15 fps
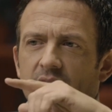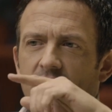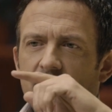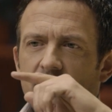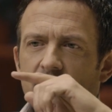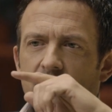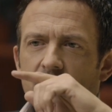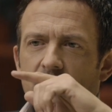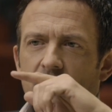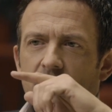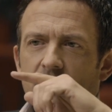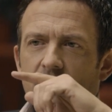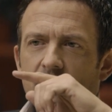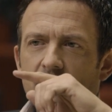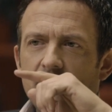uh,
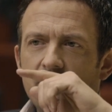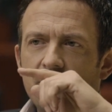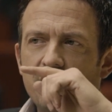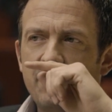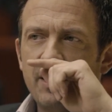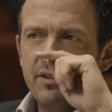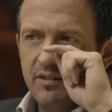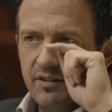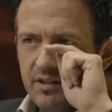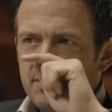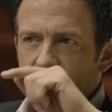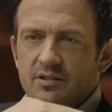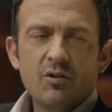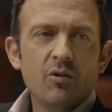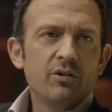that
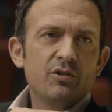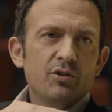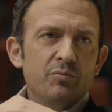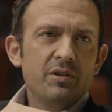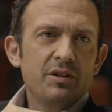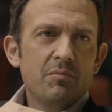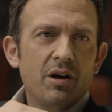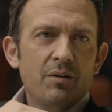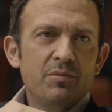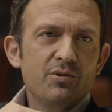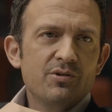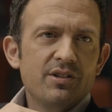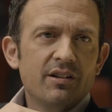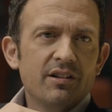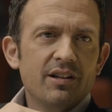this is going to be my
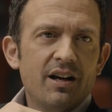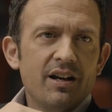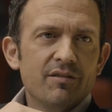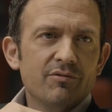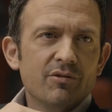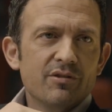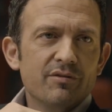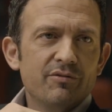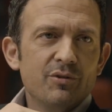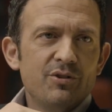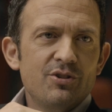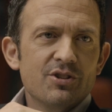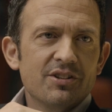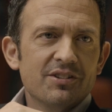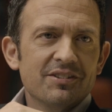musical life for the
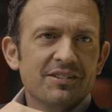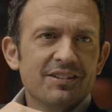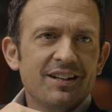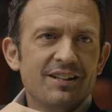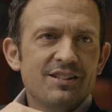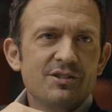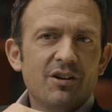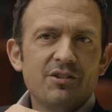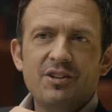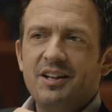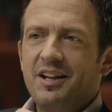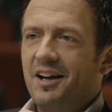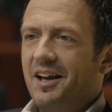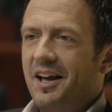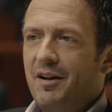future. It's not
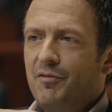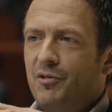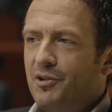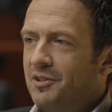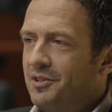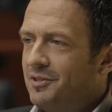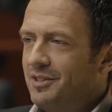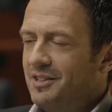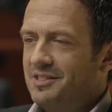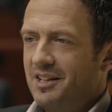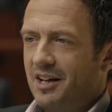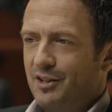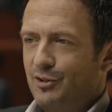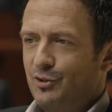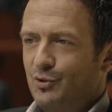that I ever
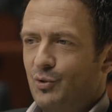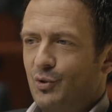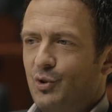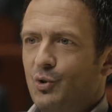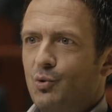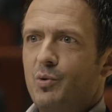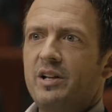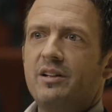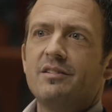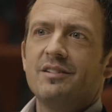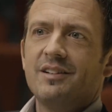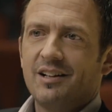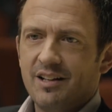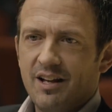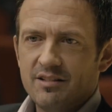decided to
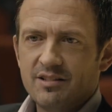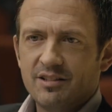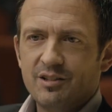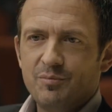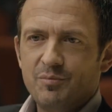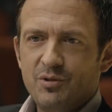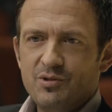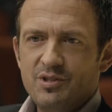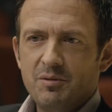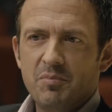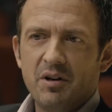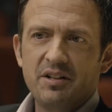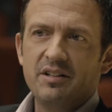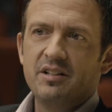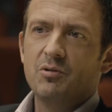quit classical
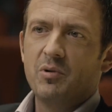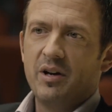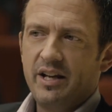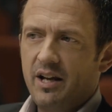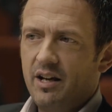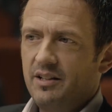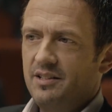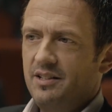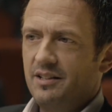music, but in a way I